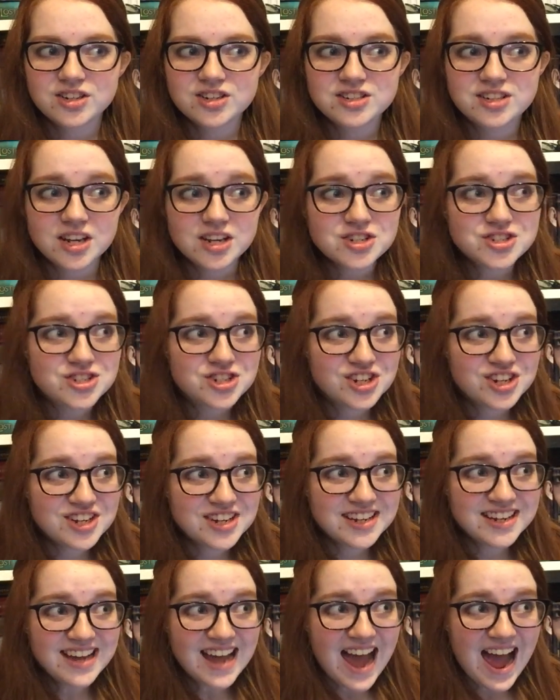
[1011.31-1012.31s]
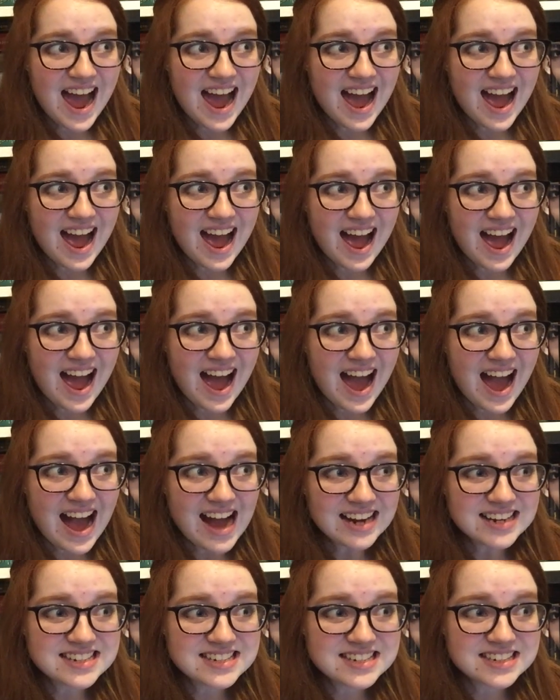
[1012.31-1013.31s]
does she
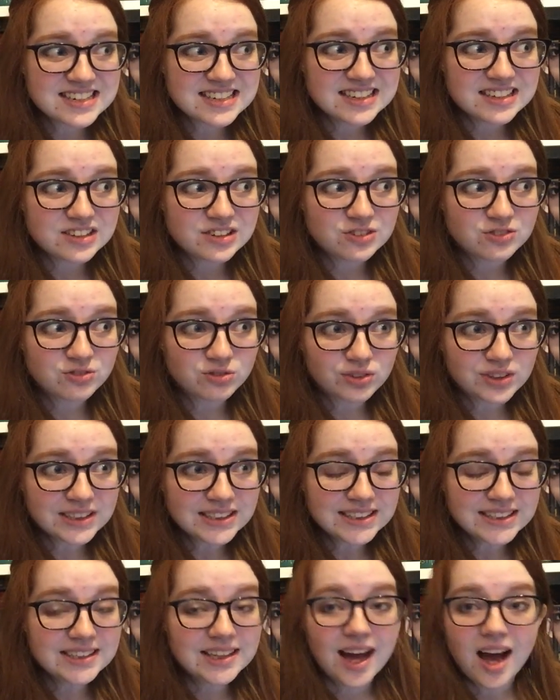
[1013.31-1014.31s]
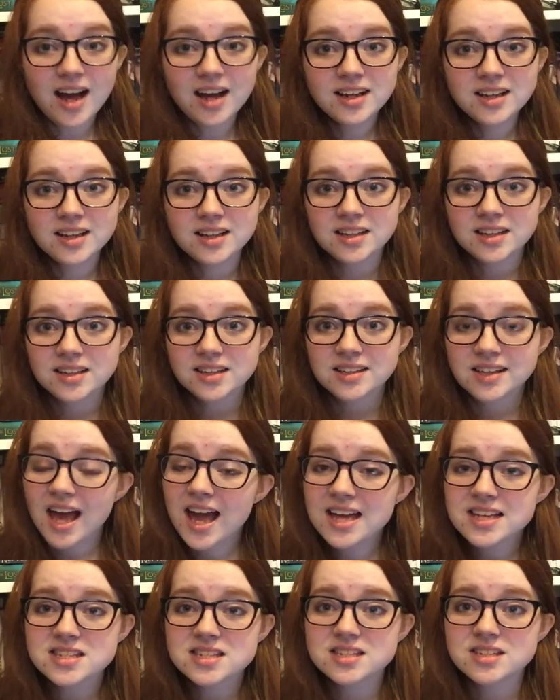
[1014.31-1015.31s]
act really young?
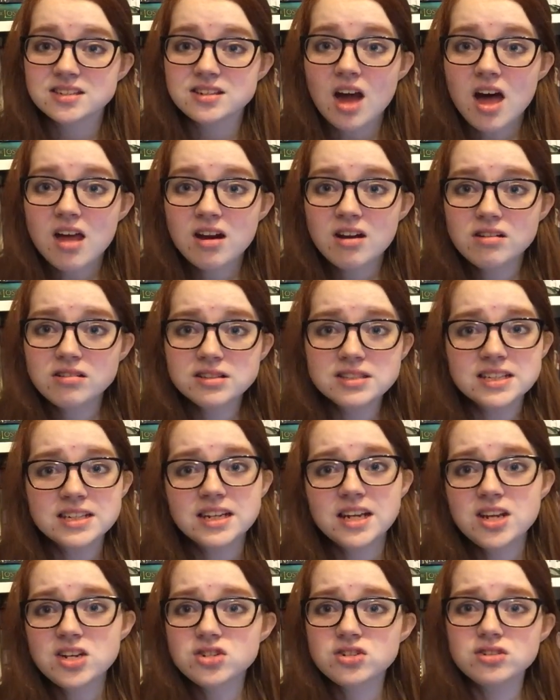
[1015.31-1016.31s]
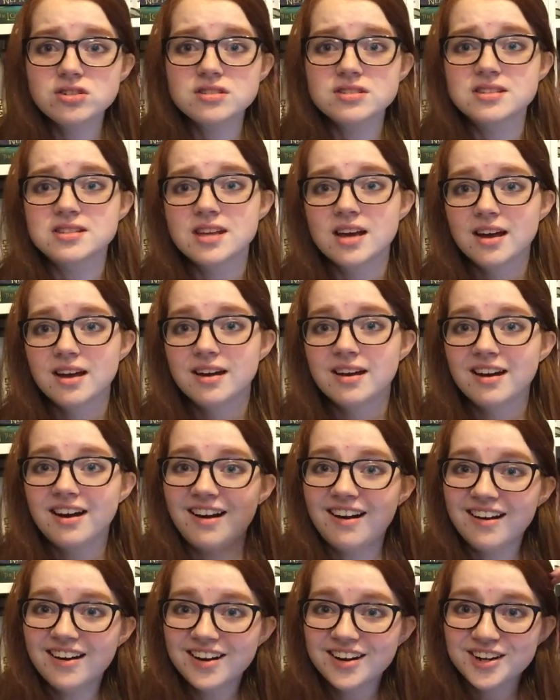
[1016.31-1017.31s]
Yes, not all teenagers
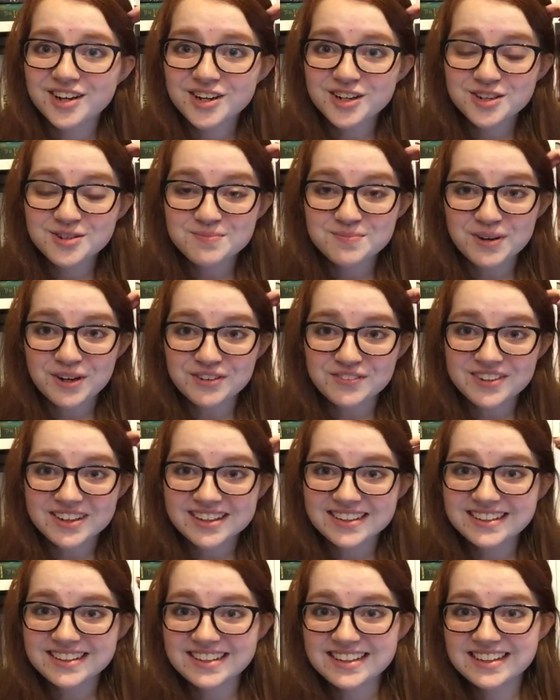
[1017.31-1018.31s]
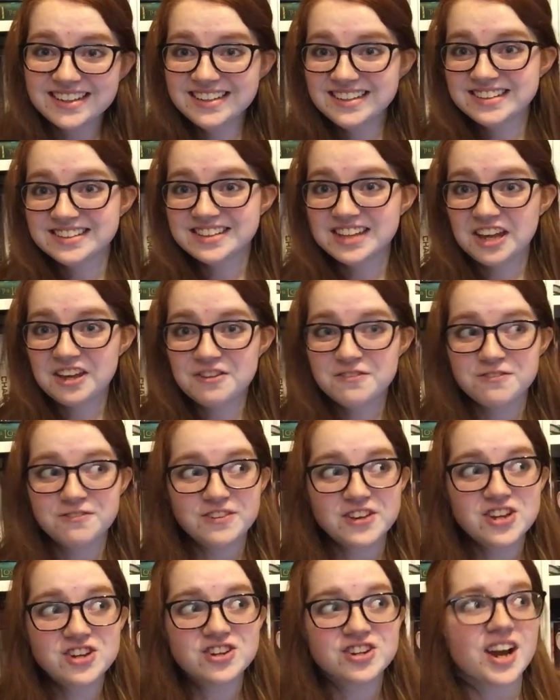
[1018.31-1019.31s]
are perfectly, like,
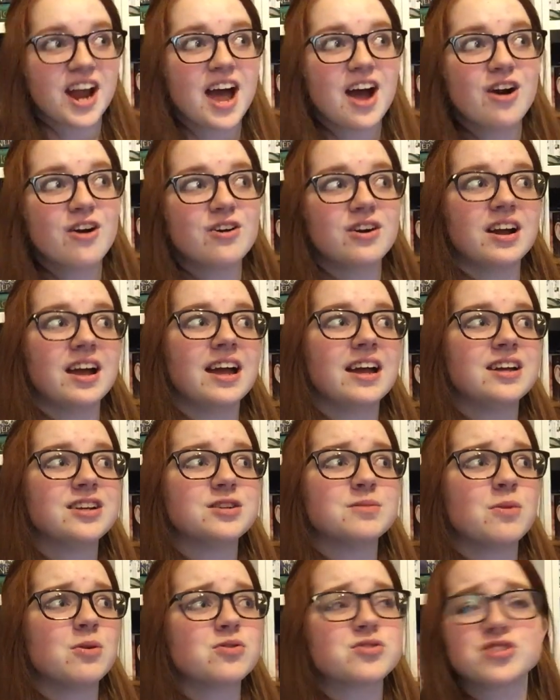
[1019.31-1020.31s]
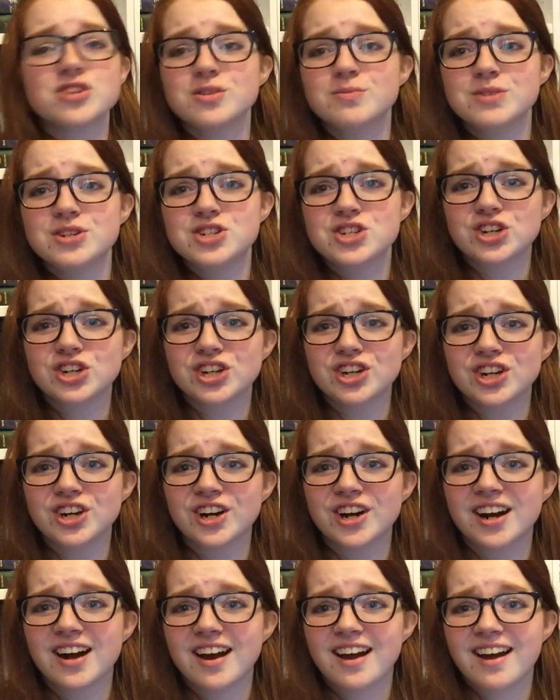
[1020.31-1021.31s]
figured out and emotionally
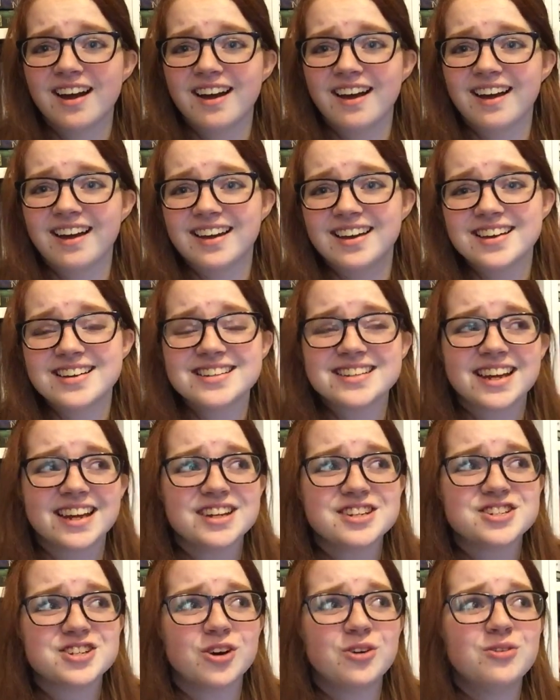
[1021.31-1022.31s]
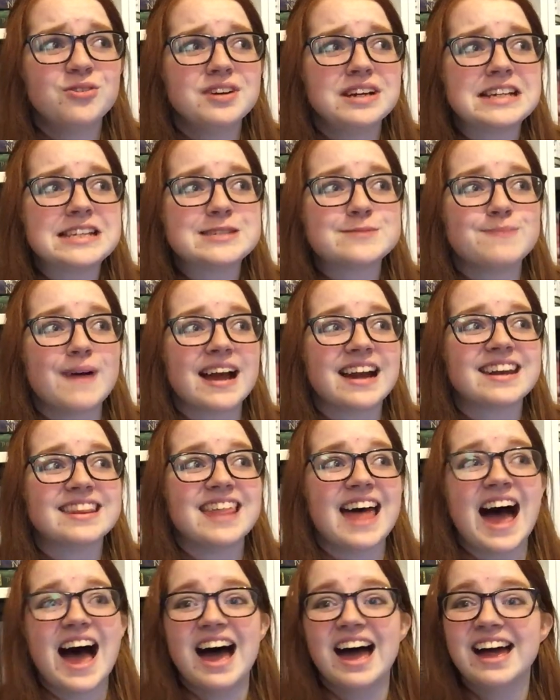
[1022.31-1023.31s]
mature. And don't expect
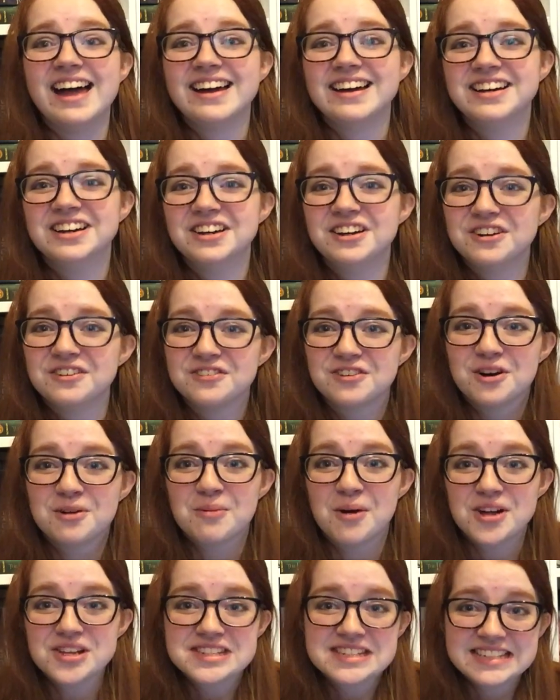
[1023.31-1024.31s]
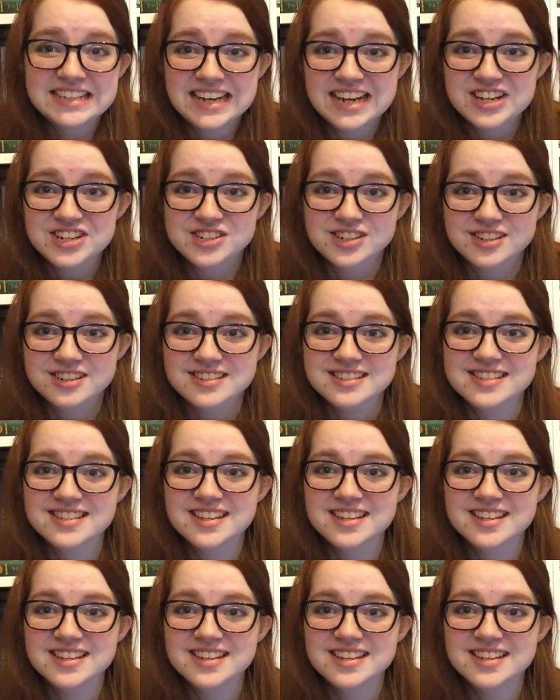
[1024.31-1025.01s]
that from all teenagers,